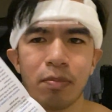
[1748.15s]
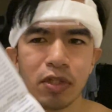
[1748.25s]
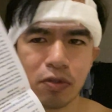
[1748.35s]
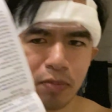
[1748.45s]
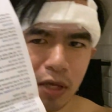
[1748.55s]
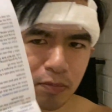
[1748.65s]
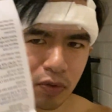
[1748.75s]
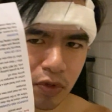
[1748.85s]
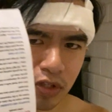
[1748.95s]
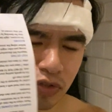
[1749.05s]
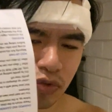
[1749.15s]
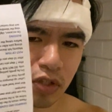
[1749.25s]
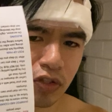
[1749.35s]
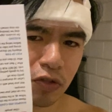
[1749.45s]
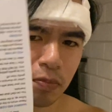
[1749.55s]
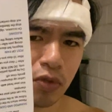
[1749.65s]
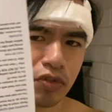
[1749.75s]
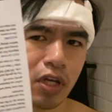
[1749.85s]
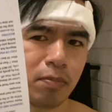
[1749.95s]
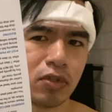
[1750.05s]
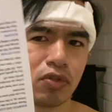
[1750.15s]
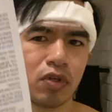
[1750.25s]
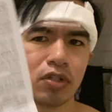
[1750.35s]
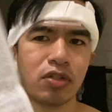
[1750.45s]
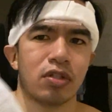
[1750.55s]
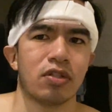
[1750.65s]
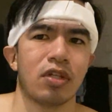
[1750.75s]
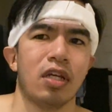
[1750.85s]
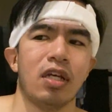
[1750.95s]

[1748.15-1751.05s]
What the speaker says: piece of paper with instructions, post-op instructions,